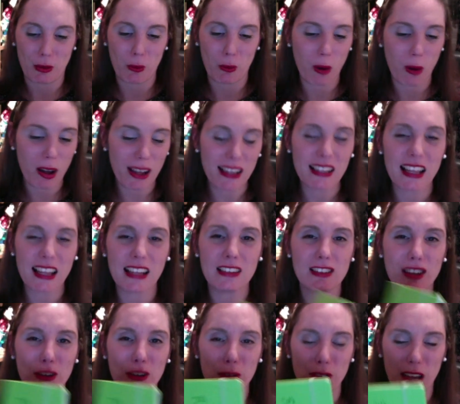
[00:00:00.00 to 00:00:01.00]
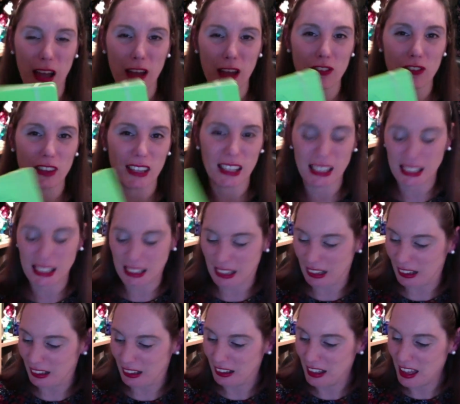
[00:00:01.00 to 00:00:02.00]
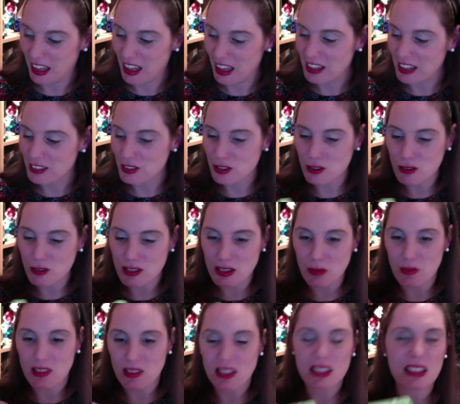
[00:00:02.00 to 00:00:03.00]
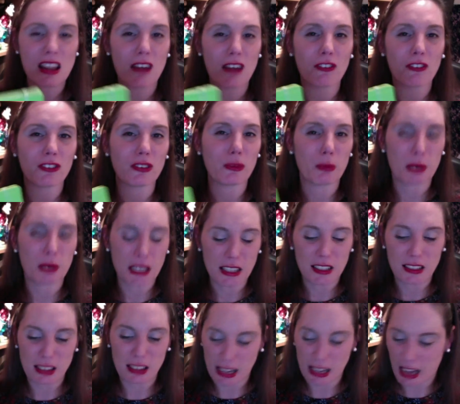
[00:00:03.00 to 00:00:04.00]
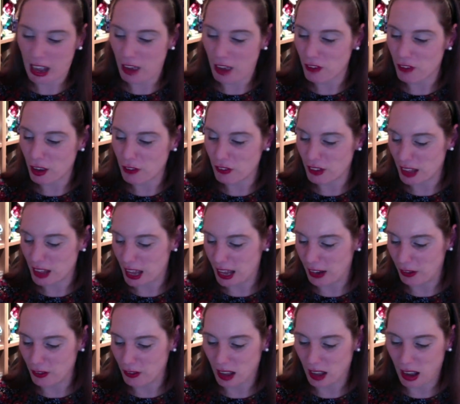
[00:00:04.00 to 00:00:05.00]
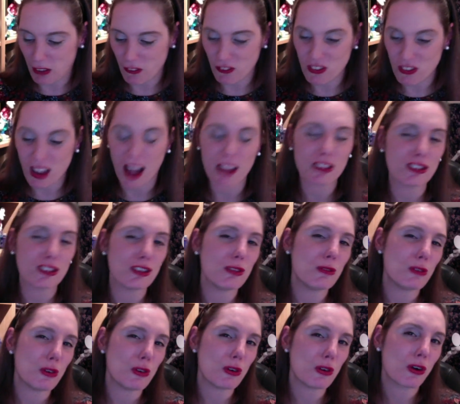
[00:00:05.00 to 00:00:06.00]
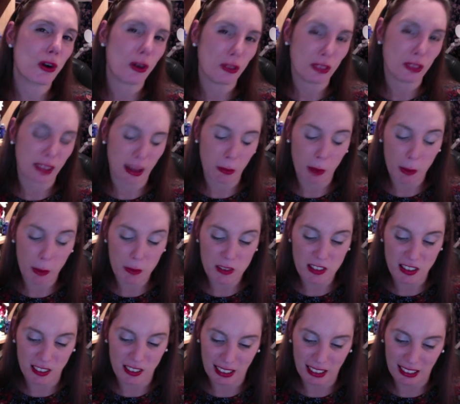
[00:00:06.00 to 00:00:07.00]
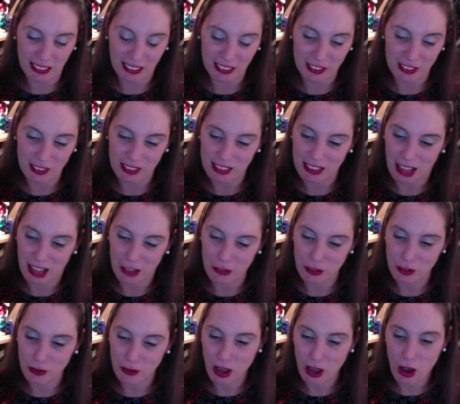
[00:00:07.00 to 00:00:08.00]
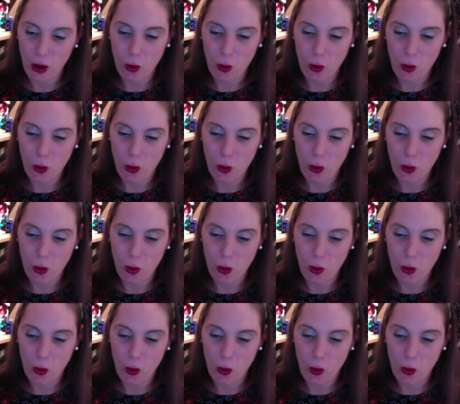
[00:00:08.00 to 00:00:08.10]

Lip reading: Why they don't over here do some stuff that they have over there, because I do look on their website and I do.